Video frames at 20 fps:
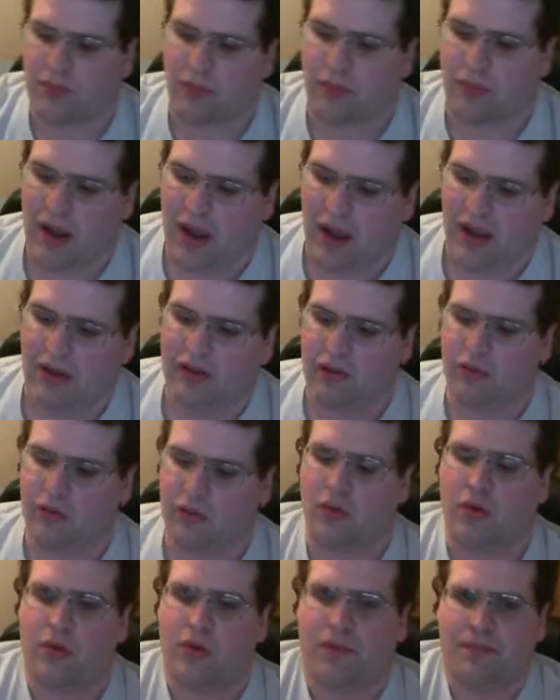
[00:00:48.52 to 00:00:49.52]
to my high
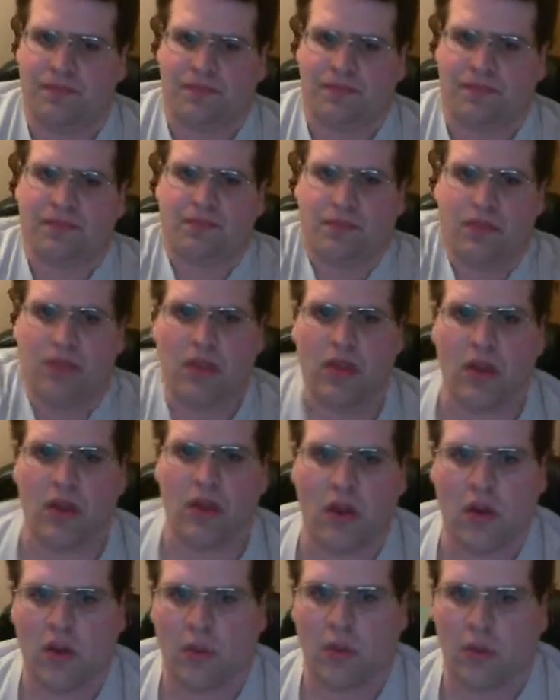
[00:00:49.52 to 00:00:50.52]
school,
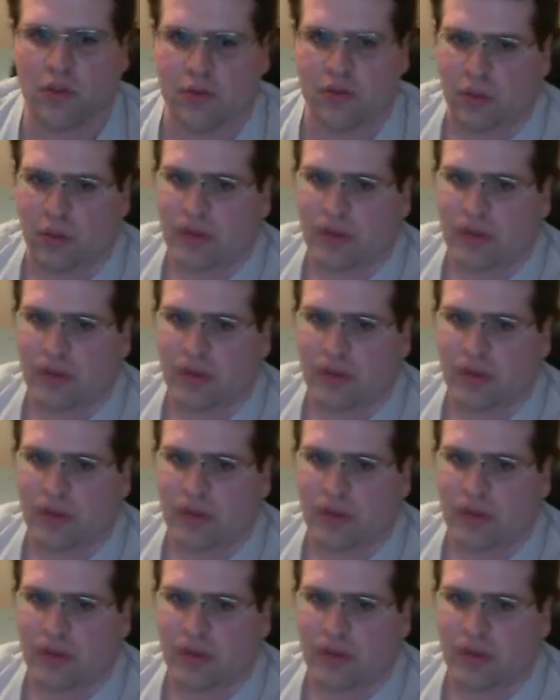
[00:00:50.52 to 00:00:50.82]
which